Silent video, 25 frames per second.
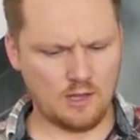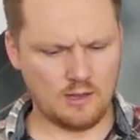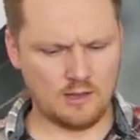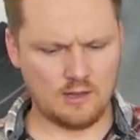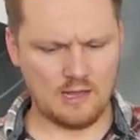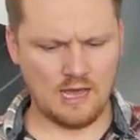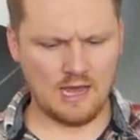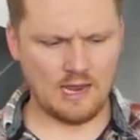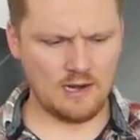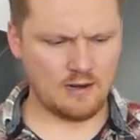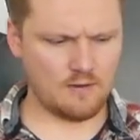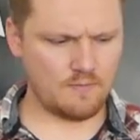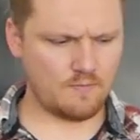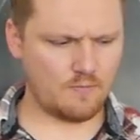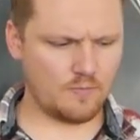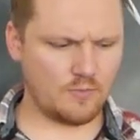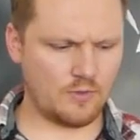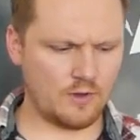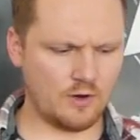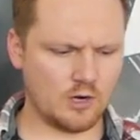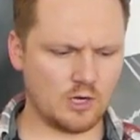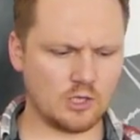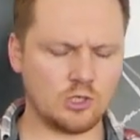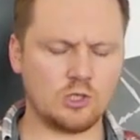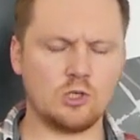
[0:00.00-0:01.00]
Then
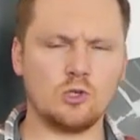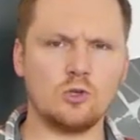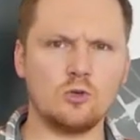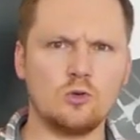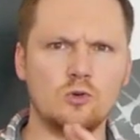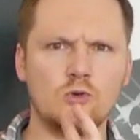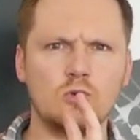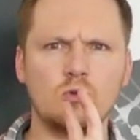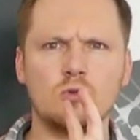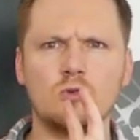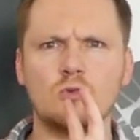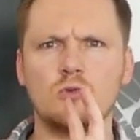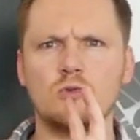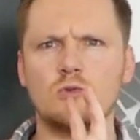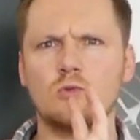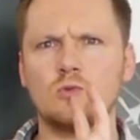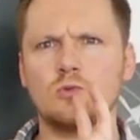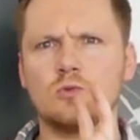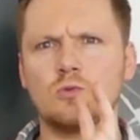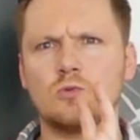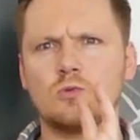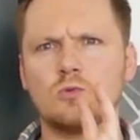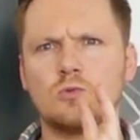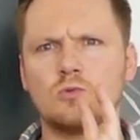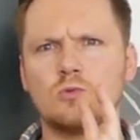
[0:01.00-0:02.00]
there are
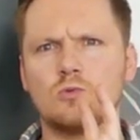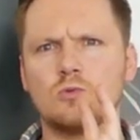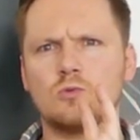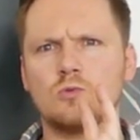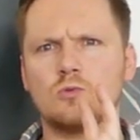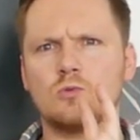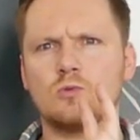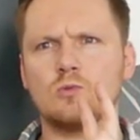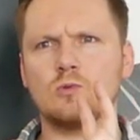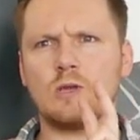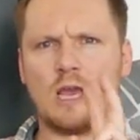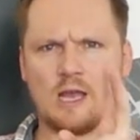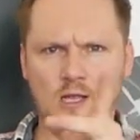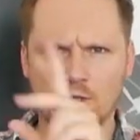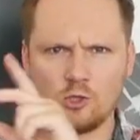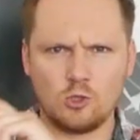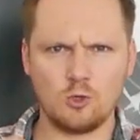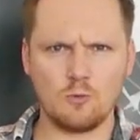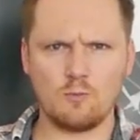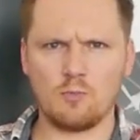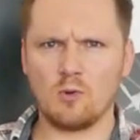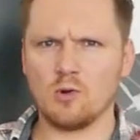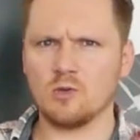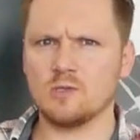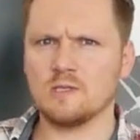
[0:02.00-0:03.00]

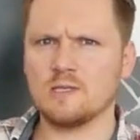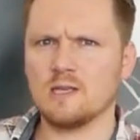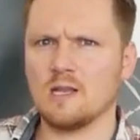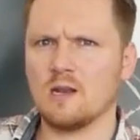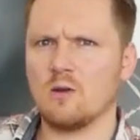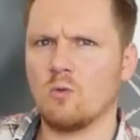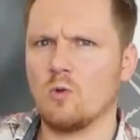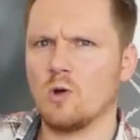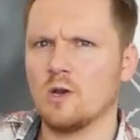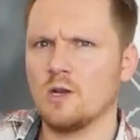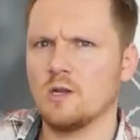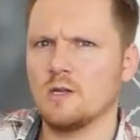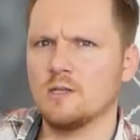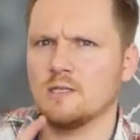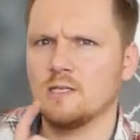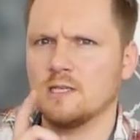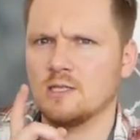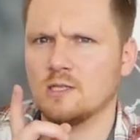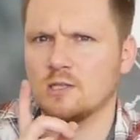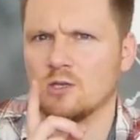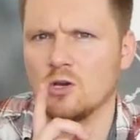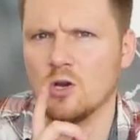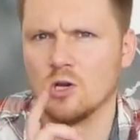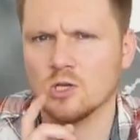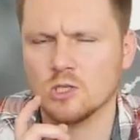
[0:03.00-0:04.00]
two points that I want to
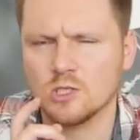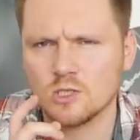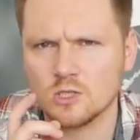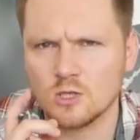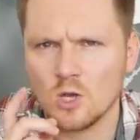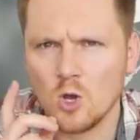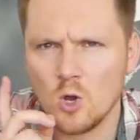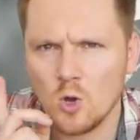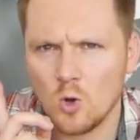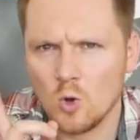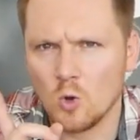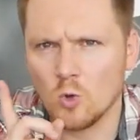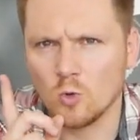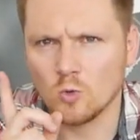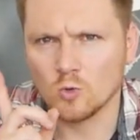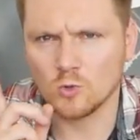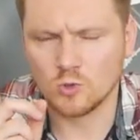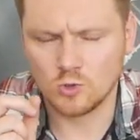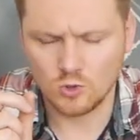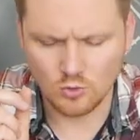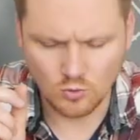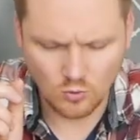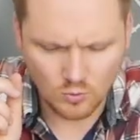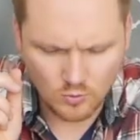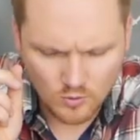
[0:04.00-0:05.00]
discuss
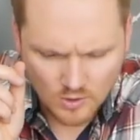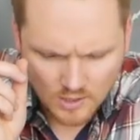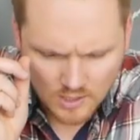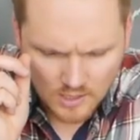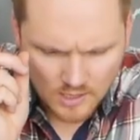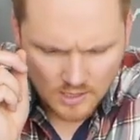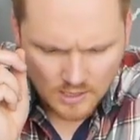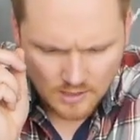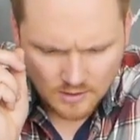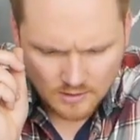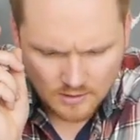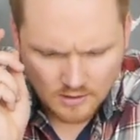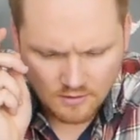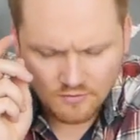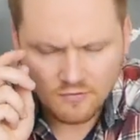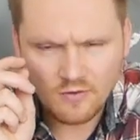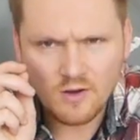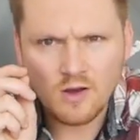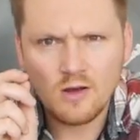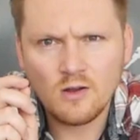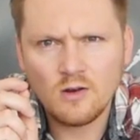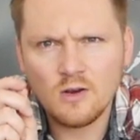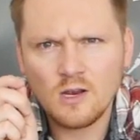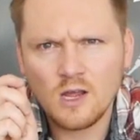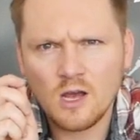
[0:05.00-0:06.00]
also. They
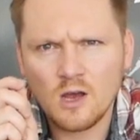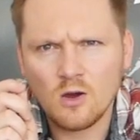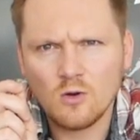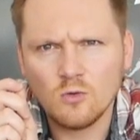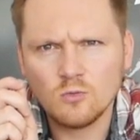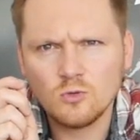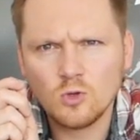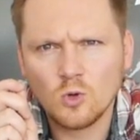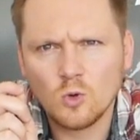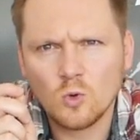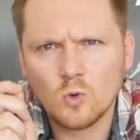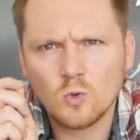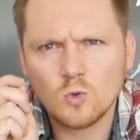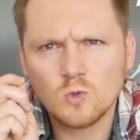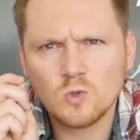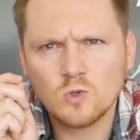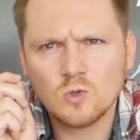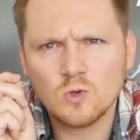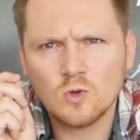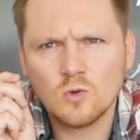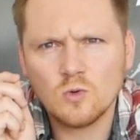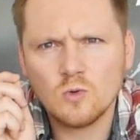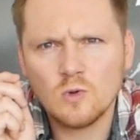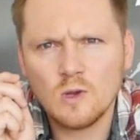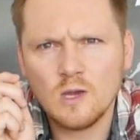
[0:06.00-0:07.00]
found out
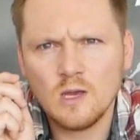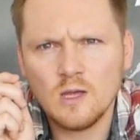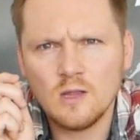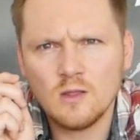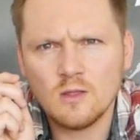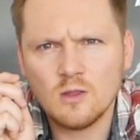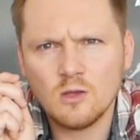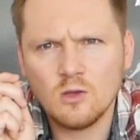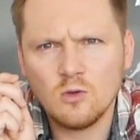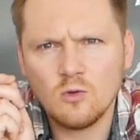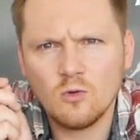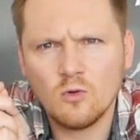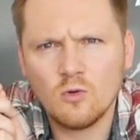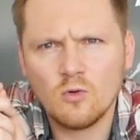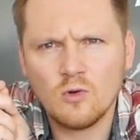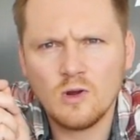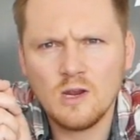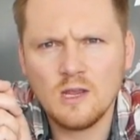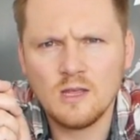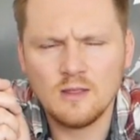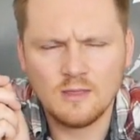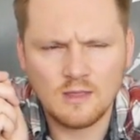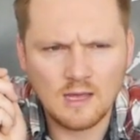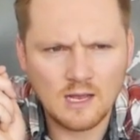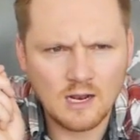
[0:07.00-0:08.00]
also in the
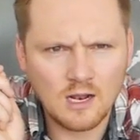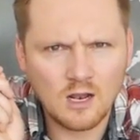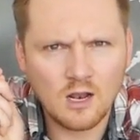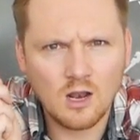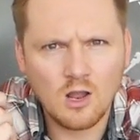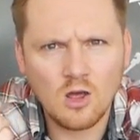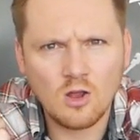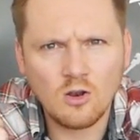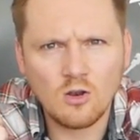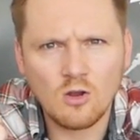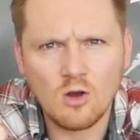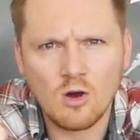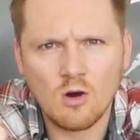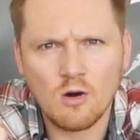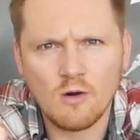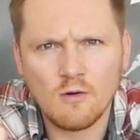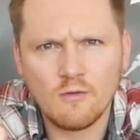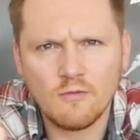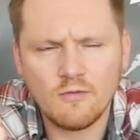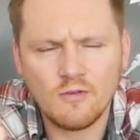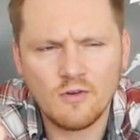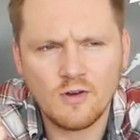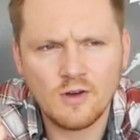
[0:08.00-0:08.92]
Ukraine that a lot of